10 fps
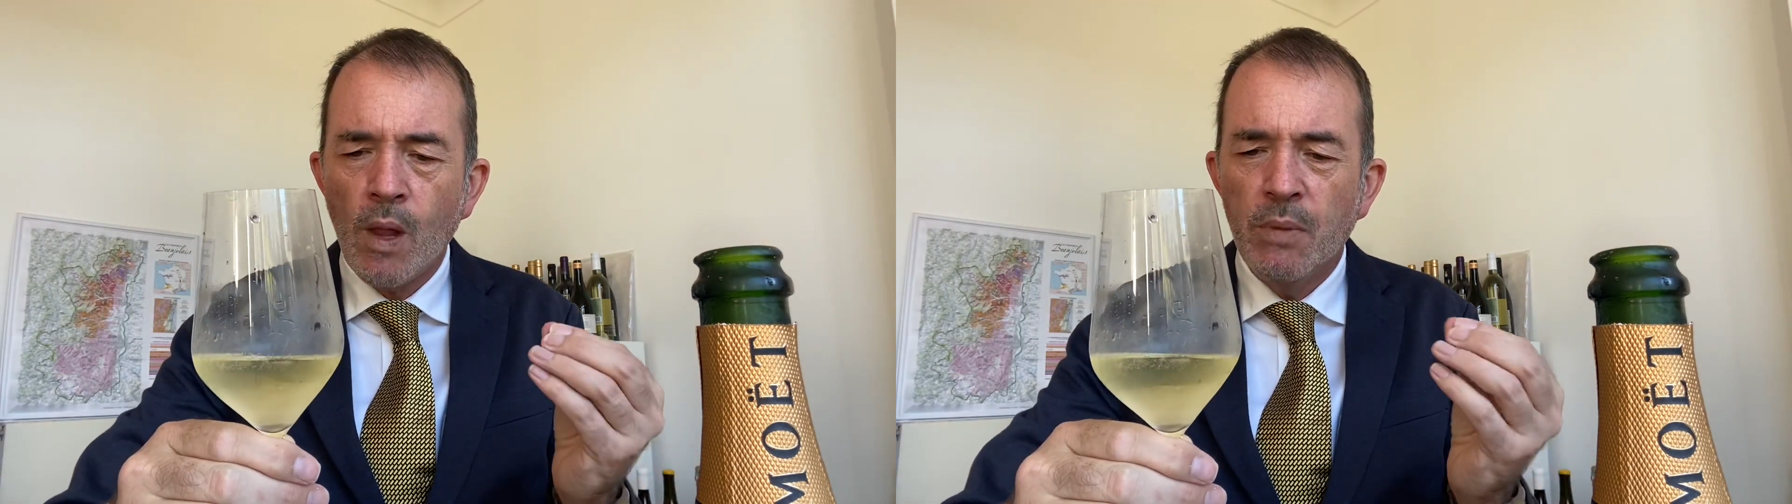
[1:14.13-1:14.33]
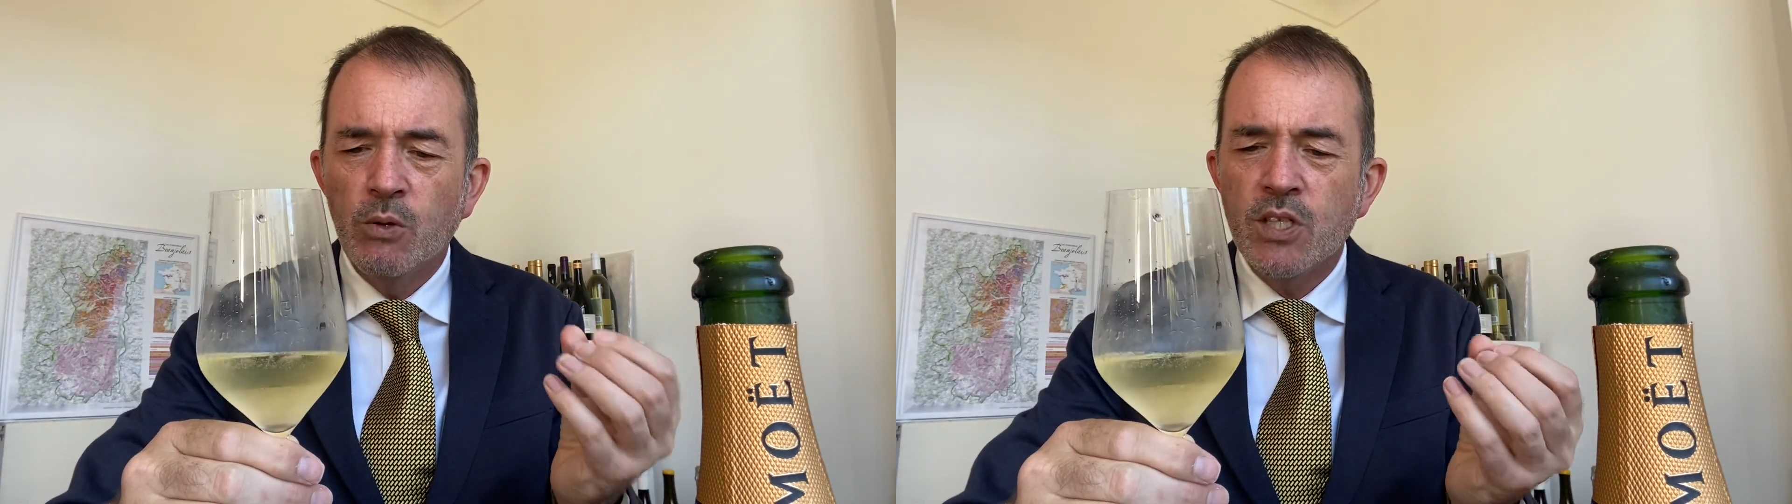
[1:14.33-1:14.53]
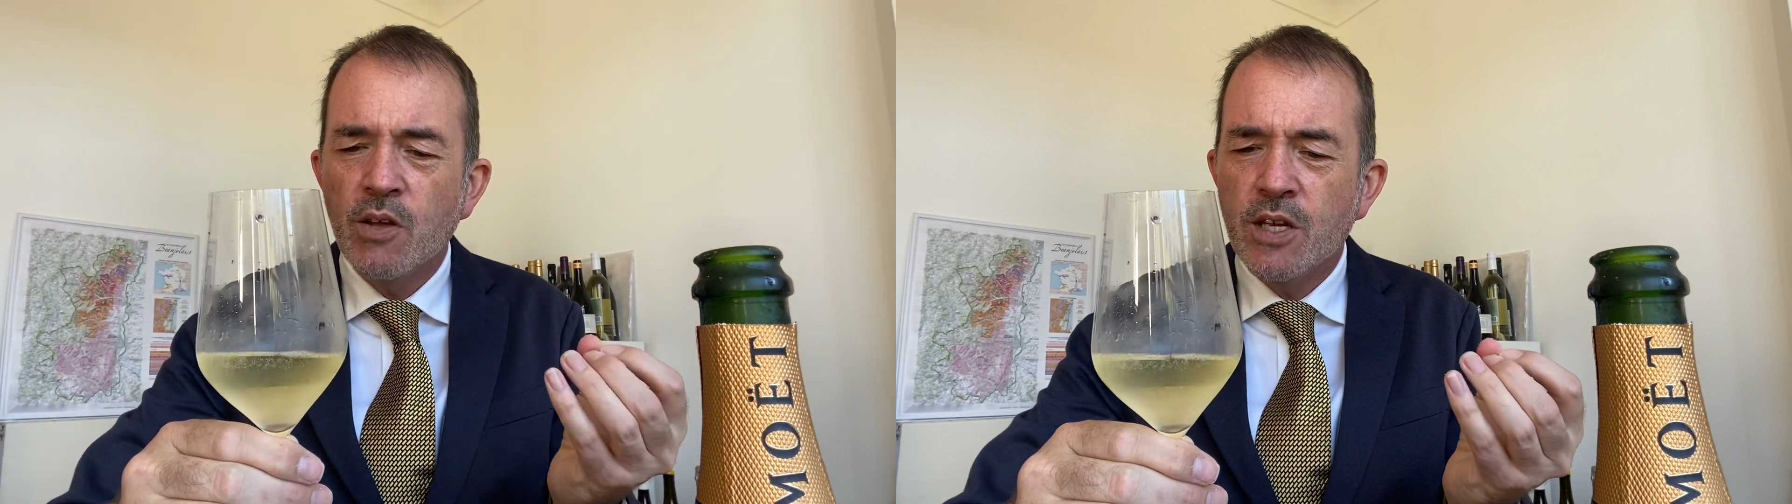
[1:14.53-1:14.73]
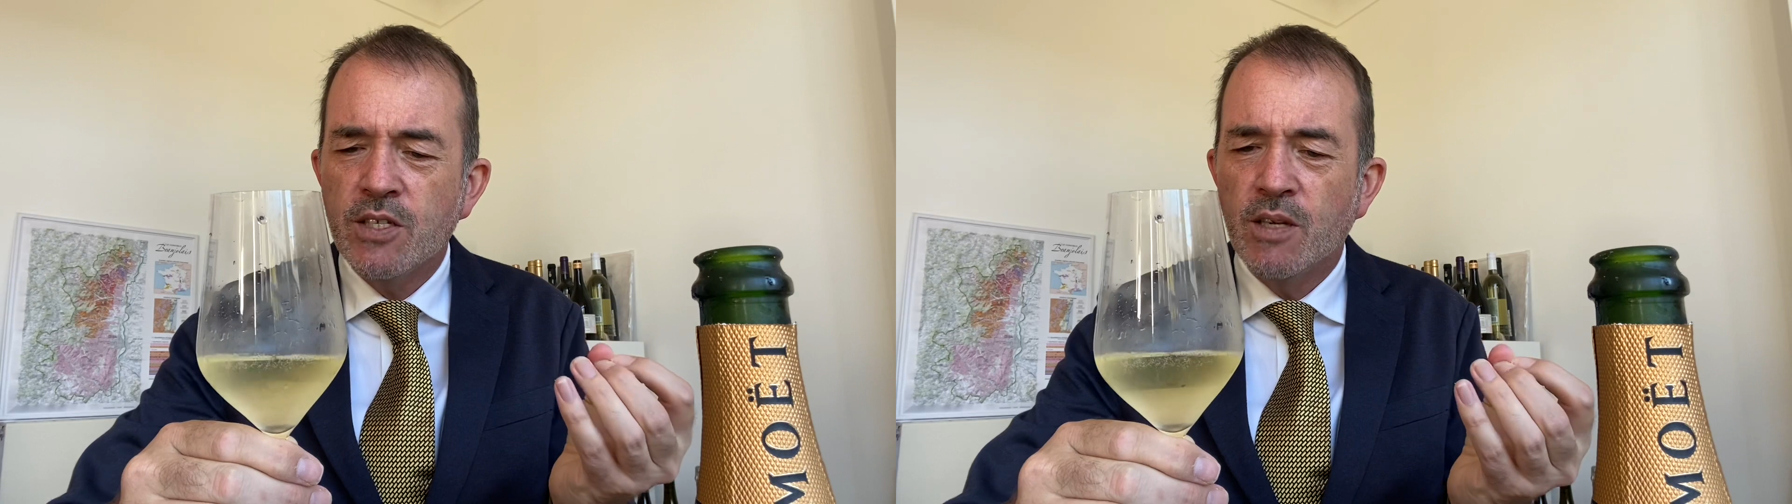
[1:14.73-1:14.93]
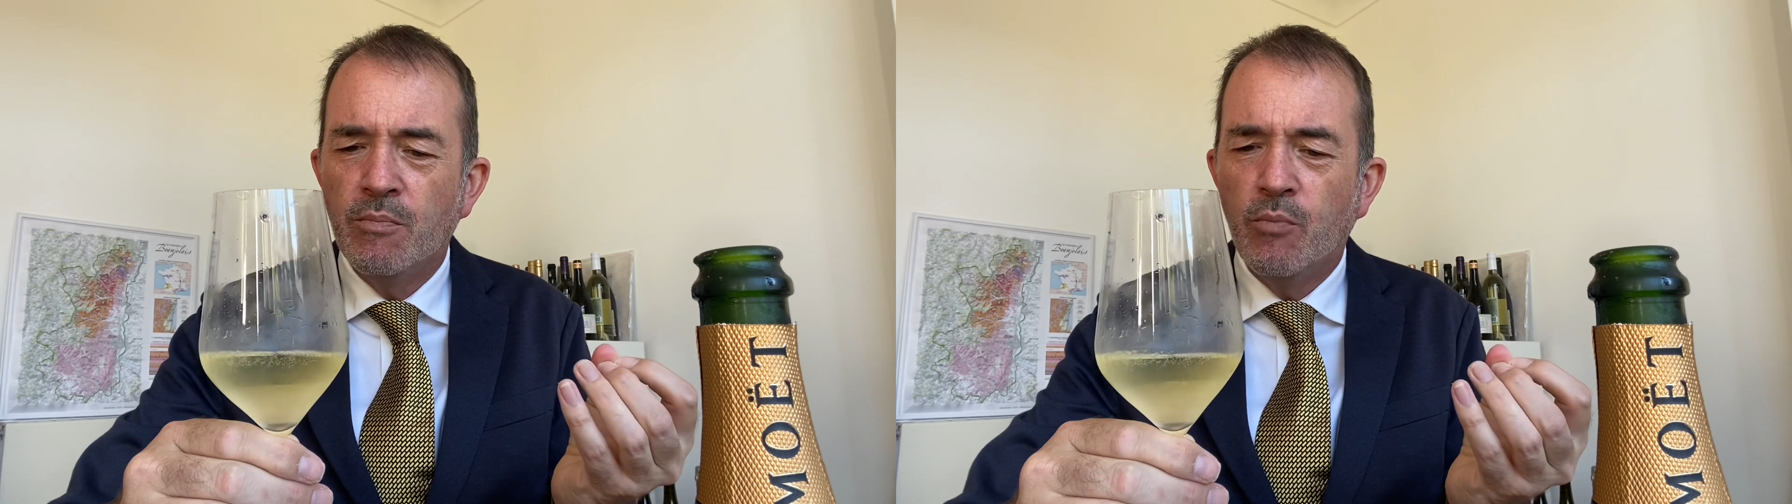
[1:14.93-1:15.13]
But also
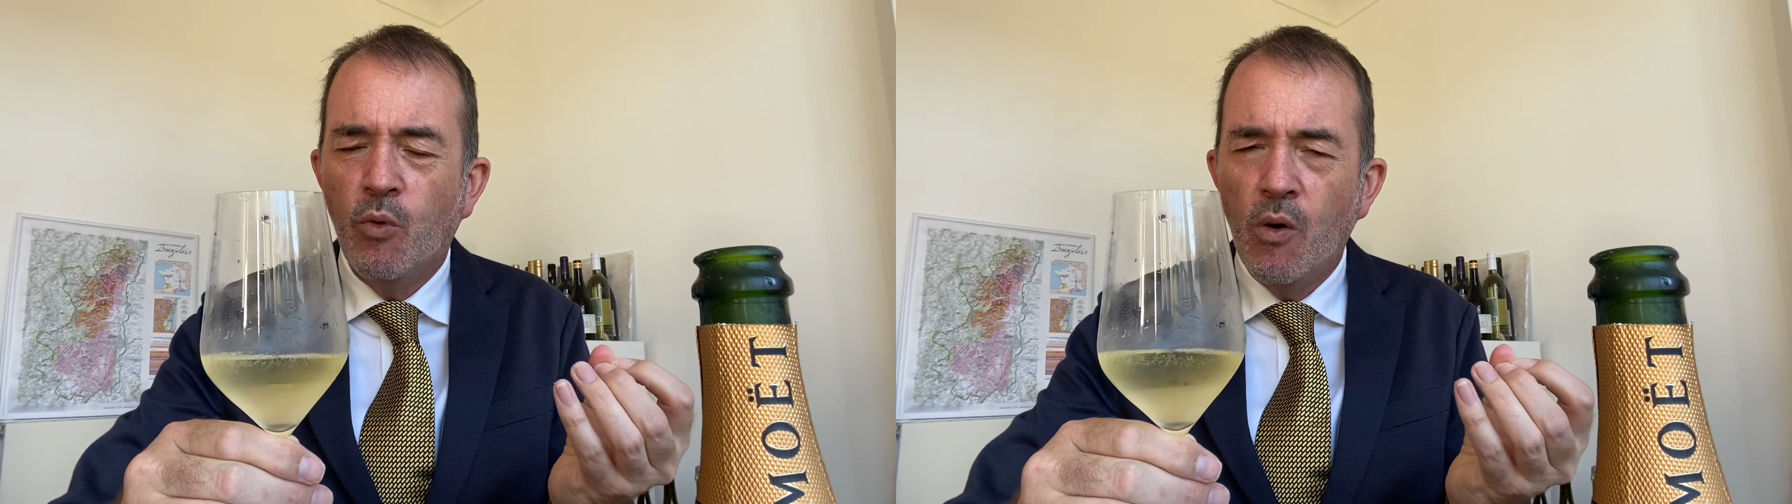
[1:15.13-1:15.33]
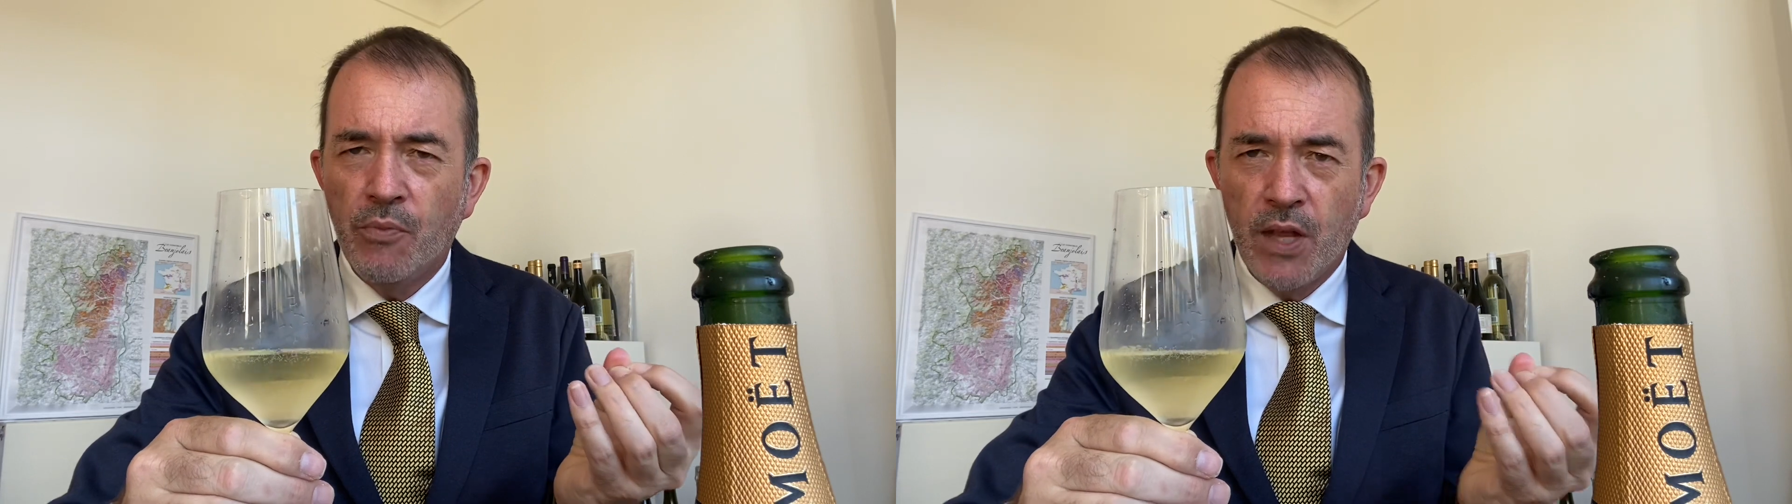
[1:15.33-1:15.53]
there's some warmth